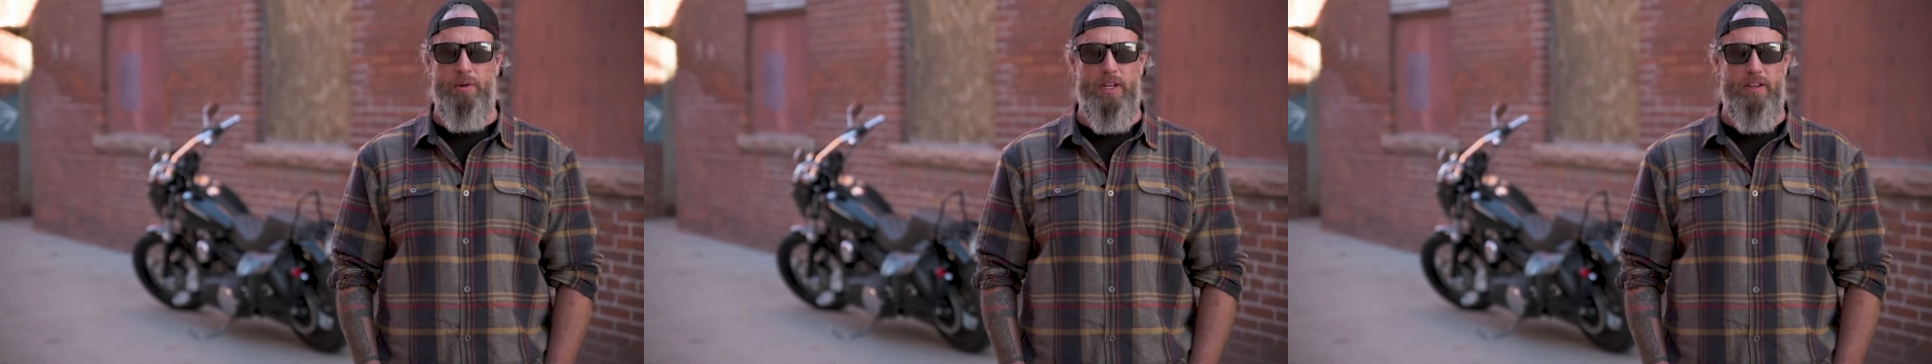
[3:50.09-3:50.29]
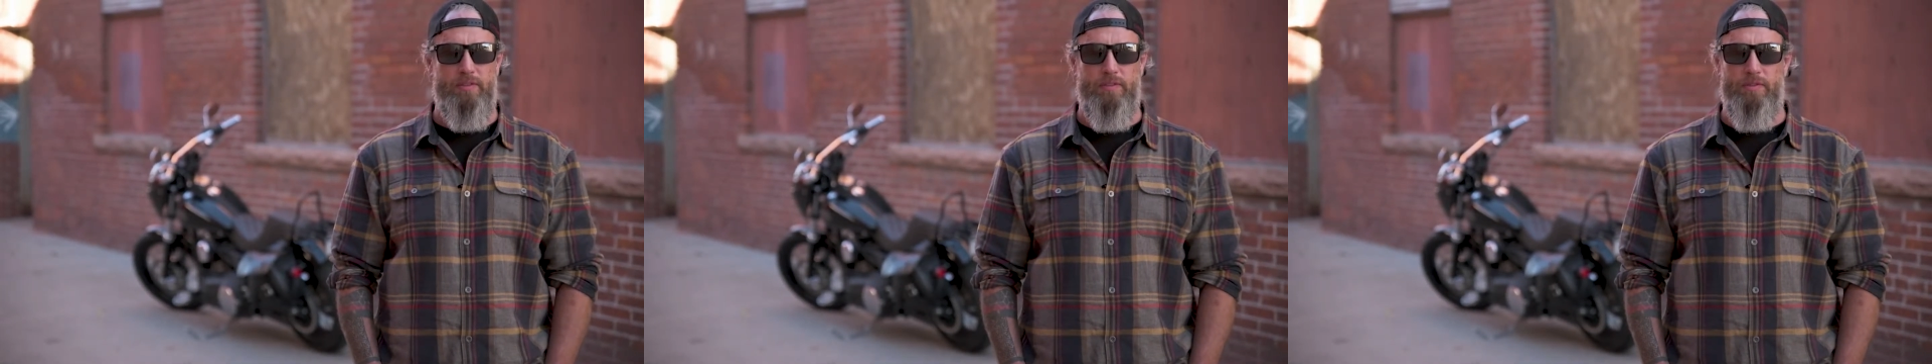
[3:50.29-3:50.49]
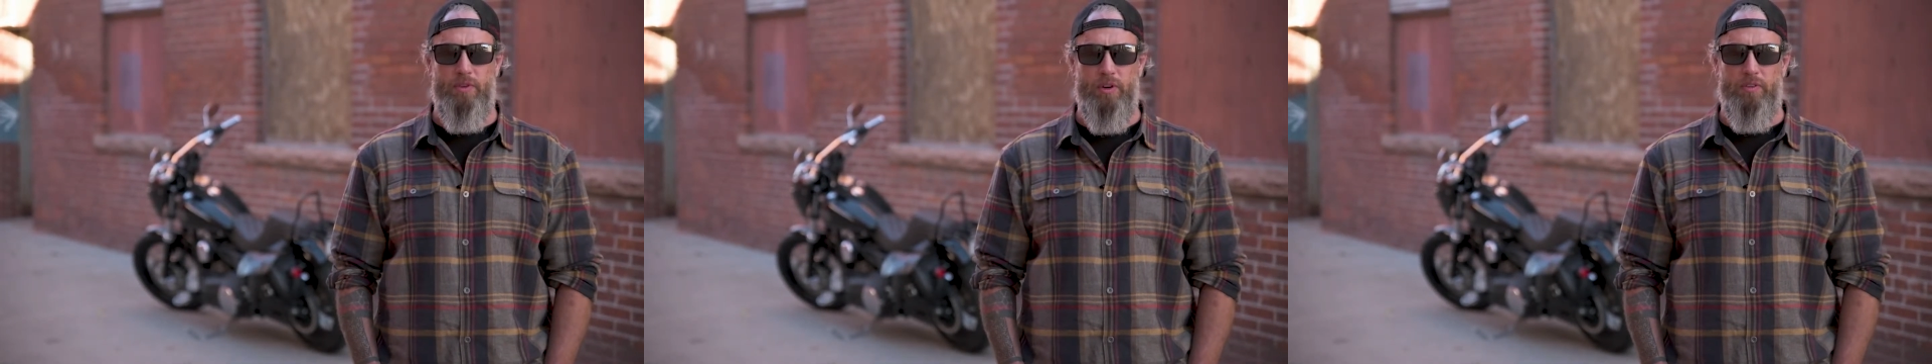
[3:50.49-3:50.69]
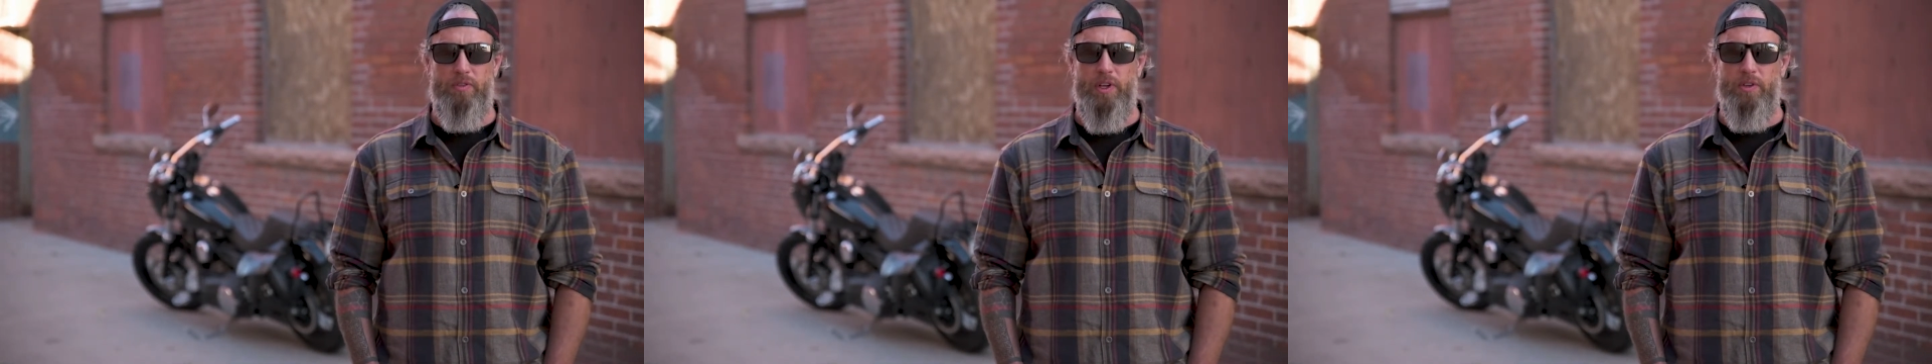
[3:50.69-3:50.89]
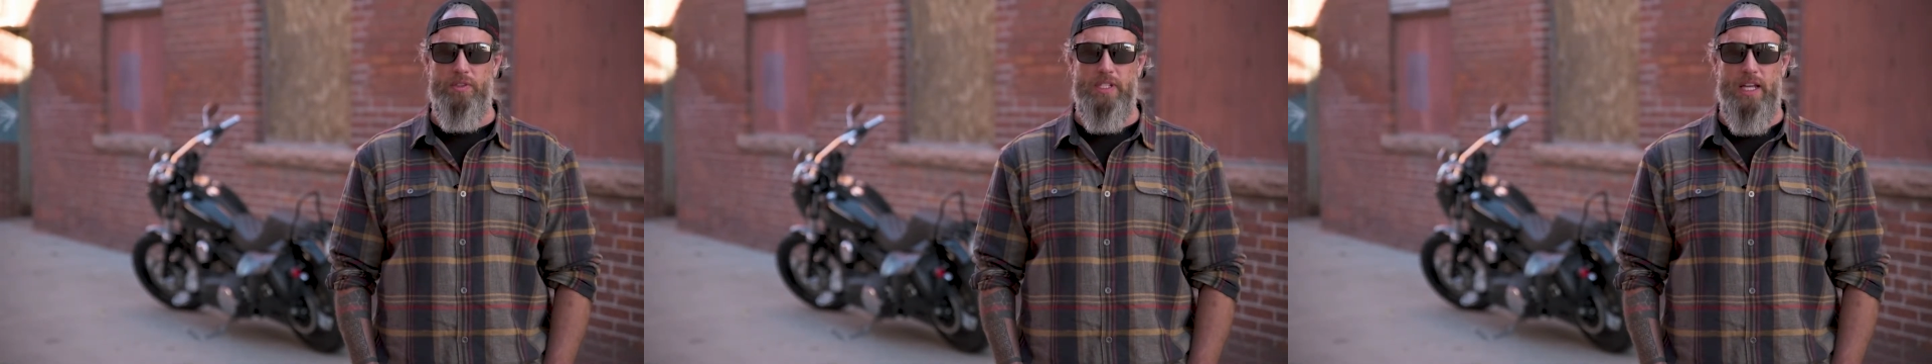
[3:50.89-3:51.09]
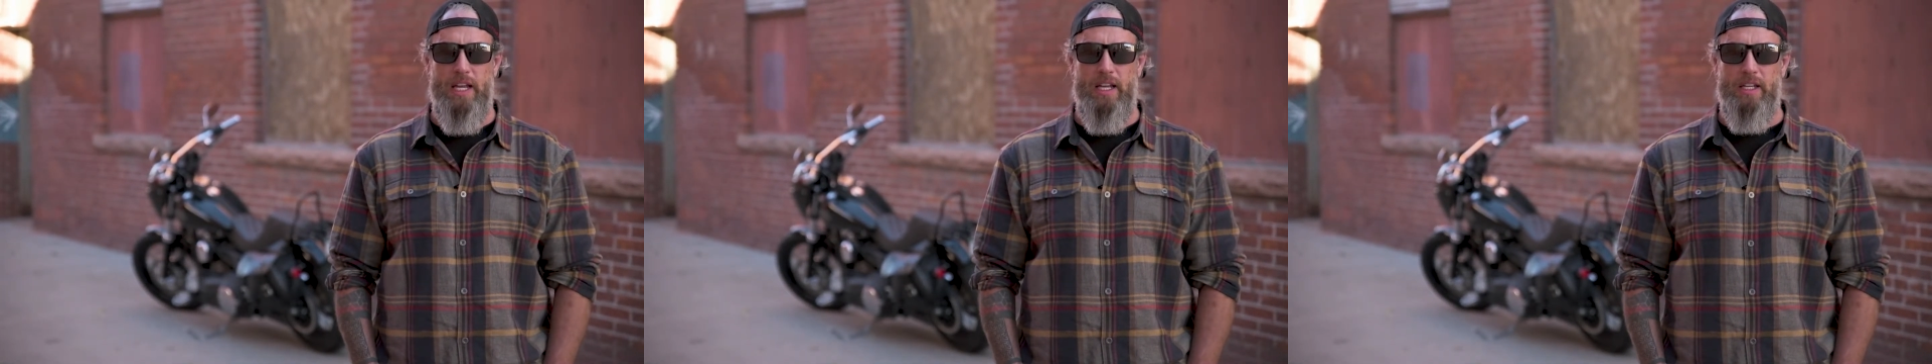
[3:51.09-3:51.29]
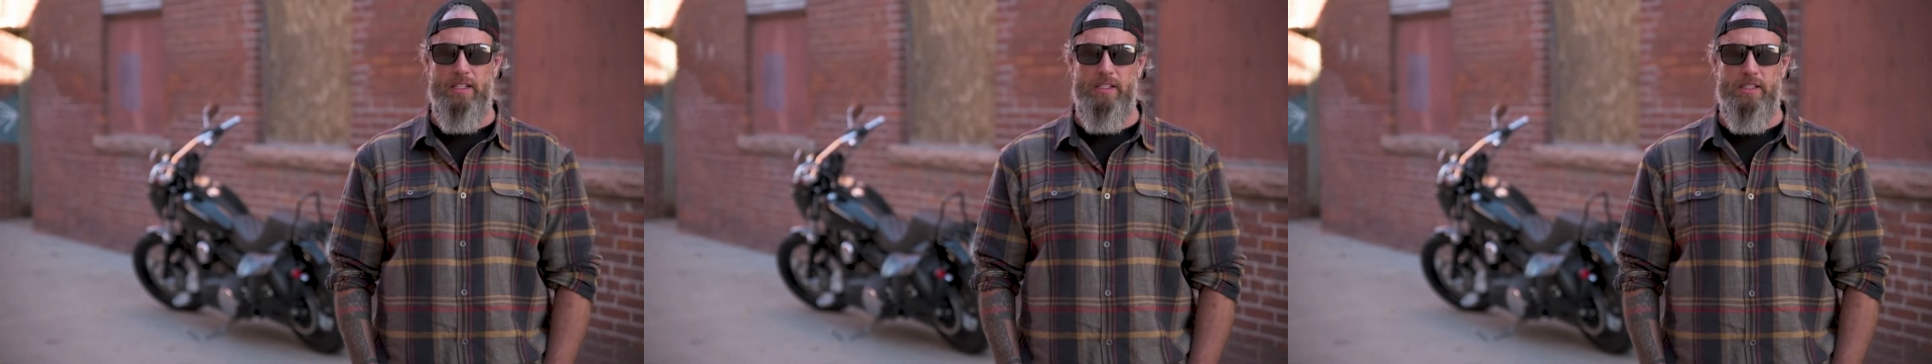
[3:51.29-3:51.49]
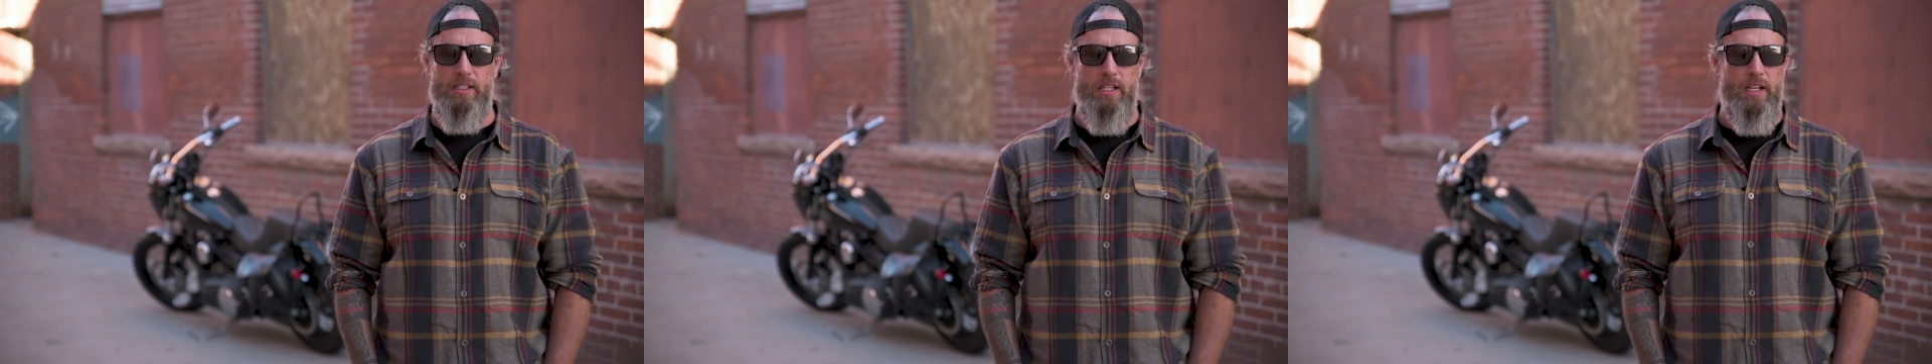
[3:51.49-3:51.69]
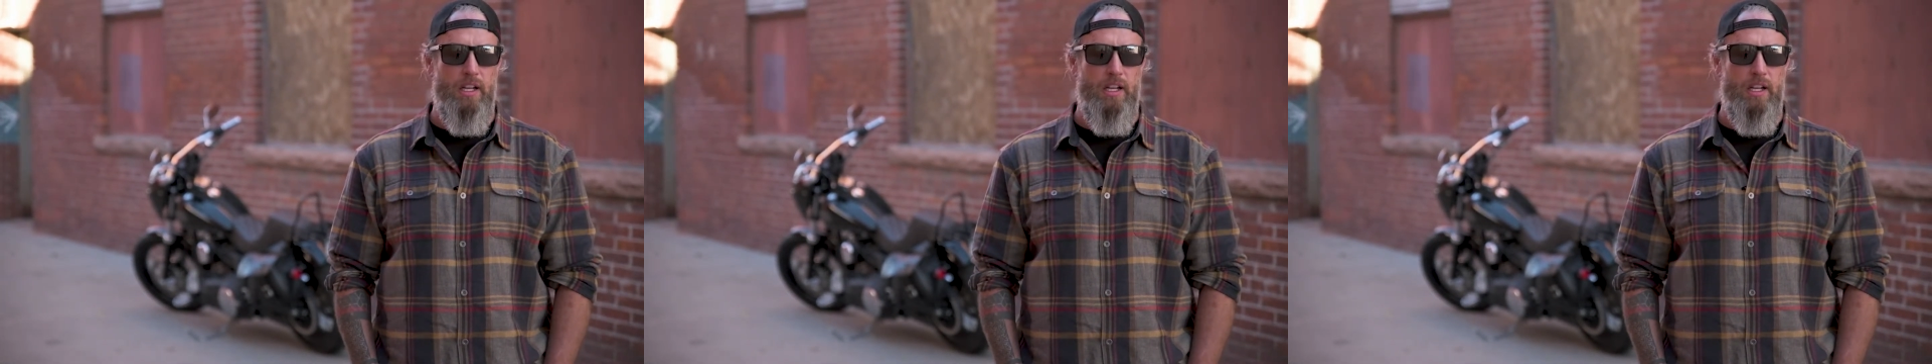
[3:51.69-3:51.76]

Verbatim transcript: We have four float tanks.